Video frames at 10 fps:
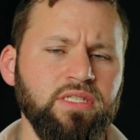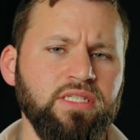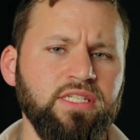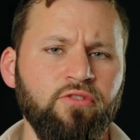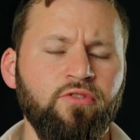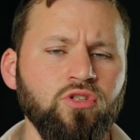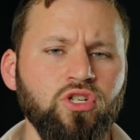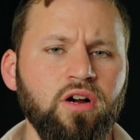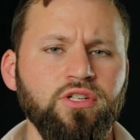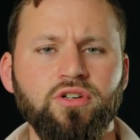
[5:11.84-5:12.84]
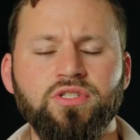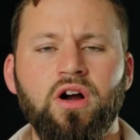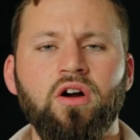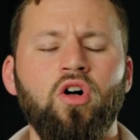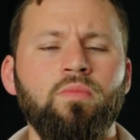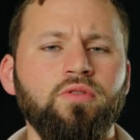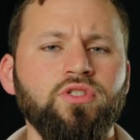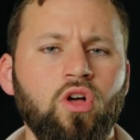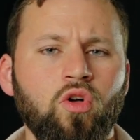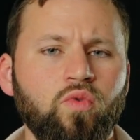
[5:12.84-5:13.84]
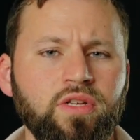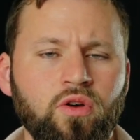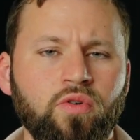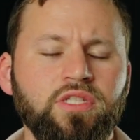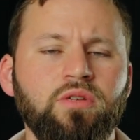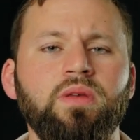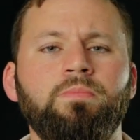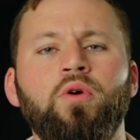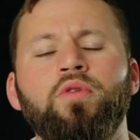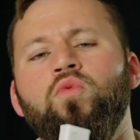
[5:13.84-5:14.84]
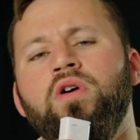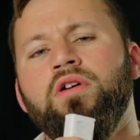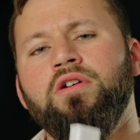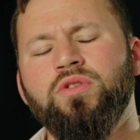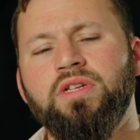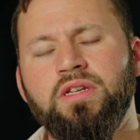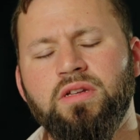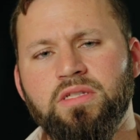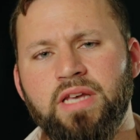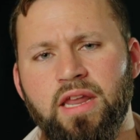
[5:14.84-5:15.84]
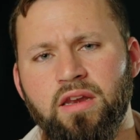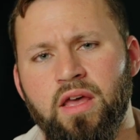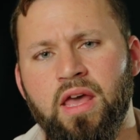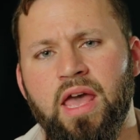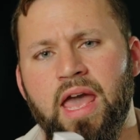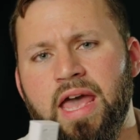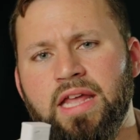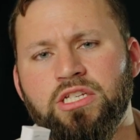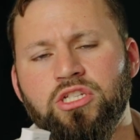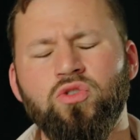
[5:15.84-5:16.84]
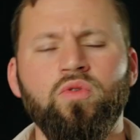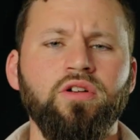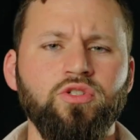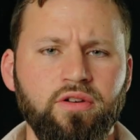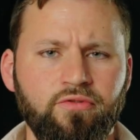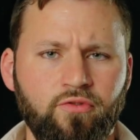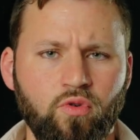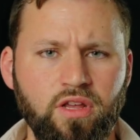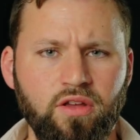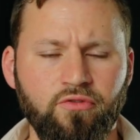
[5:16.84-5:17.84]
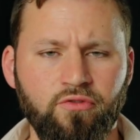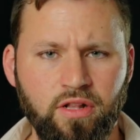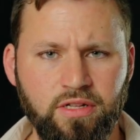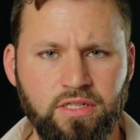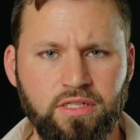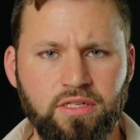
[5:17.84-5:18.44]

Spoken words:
cell phone chargers are almost always going to be both 110 and 240 volts.